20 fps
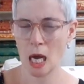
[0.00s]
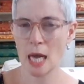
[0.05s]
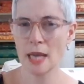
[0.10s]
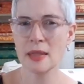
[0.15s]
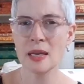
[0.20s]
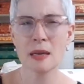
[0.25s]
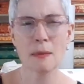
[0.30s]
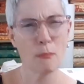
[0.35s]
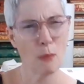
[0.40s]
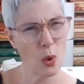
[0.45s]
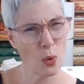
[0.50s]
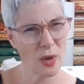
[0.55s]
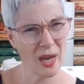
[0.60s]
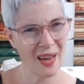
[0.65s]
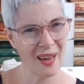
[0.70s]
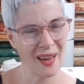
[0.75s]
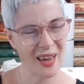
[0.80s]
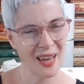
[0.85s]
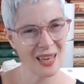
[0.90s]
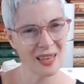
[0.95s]
I think
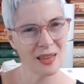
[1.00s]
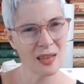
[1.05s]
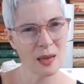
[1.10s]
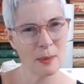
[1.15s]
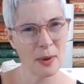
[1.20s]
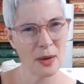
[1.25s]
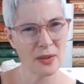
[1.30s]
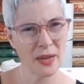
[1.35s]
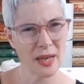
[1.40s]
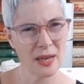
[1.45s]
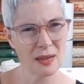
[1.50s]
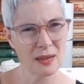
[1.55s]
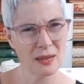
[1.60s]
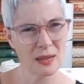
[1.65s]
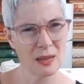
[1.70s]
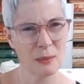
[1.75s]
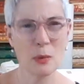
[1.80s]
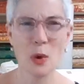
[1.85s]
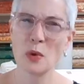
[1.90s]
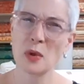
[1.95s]
mocha, and I think about like
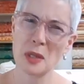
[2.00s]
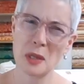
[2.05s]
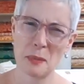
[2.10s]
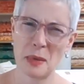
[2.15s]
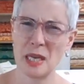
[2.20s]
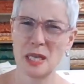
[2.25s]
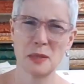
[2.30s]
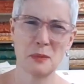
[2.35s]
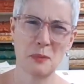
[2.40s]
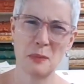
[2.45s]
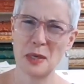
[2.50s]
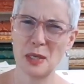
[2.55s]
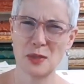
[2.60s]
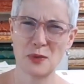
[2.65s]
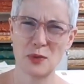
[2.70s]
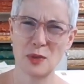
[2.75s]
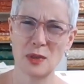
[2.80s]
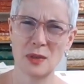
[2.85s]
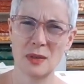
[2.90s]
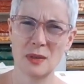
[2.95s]
the mocha that my husband
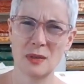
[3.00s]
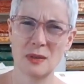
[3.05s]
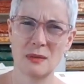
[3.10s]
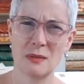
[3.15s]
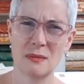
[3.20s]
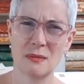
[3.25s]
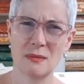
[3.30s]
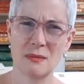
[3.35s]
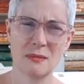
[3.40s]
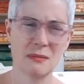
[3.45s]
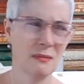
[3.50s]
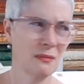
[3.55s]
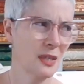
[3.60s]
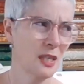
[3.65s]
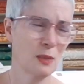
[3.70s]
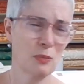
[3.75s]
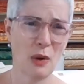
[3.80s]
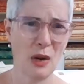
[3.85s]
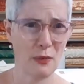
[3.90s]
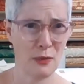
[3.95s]
makes for
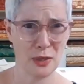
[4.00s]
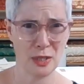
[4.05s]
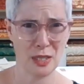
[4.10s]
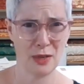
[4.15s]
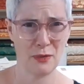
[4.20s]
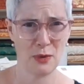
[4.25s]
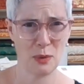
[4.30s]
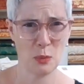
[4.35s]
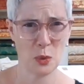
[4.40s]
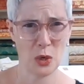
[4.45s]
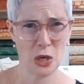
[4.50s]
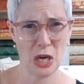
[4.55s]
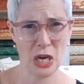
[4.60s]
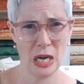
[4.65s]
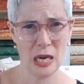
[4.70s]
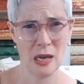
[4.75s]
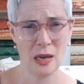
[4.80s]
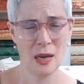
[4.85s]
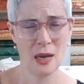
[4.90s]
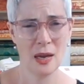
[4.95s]
his breakfast every
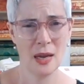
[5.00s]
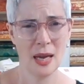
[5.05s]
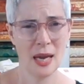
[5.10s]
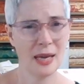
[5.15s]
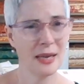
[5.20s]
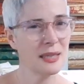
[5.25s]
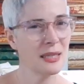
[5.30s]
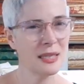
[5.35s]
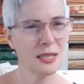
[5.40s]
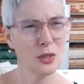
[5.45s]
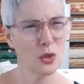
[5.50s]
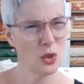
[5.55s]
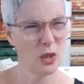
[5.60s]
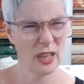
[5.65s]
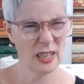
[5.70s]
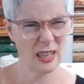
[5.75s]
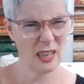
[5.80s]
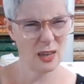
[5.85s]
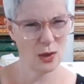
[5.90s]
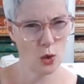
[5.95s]
morning, and it doesn't look
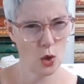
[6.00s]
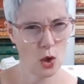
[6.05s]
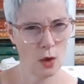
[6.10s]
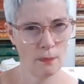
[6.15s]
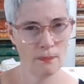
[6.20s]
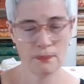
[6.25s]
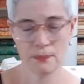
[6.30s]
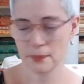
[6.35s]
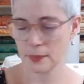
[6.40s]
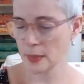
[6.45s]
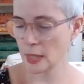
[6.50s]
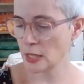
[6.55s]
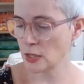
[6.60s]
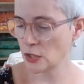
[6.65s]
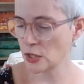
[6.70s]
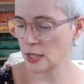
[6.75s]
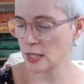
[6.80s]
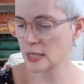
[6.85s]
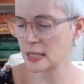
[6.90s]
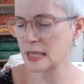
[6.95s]
like that at all. It's
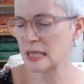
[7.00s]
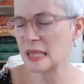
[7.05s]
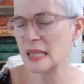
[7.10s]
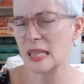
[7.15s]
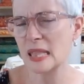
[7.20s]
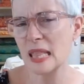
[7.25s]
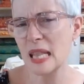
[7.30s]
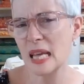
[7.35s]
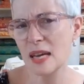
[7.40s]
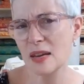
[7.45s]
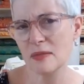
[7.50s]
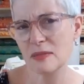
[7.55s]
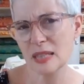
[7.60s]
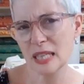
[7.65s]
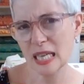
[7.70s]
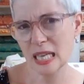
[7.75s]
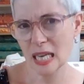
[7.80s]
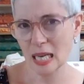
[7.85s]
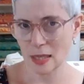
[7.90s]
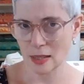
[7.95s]
just this
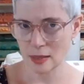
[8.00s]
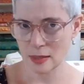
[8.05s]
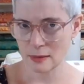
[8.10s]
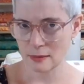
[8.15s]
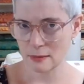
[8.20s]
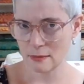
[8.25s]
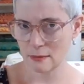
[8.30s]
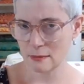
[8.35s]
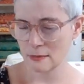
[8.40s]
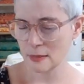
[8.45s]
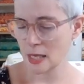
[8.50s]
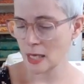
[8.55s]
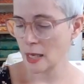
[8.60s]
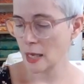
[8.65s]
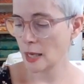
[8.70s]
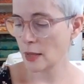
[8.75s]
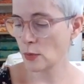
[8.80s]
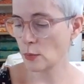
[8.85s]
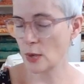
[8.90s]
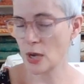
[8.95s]
lovely color.
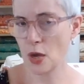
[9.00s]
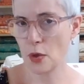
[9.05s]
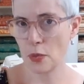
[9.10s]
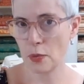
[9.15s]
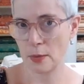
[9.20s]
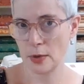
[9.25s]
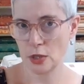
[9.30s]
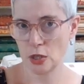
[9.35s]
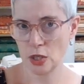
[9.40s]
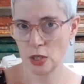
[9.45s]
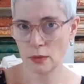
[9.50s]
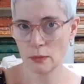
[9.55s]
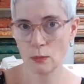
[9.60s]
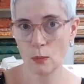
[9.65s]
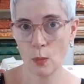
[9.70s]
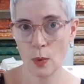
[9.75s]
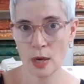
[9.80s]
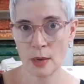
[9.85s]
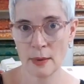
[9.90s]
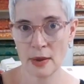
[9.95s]
3032,
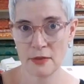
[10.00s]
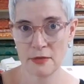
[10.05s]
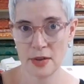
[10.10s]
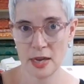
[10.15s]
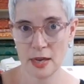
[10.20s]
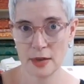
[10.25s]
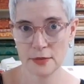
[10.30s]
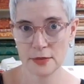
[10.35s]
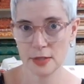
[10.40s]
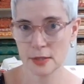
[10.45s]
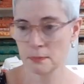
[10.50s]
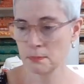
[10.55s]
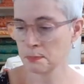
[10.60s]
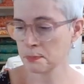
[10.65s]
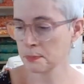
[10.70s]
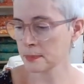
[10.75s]
one of my faves.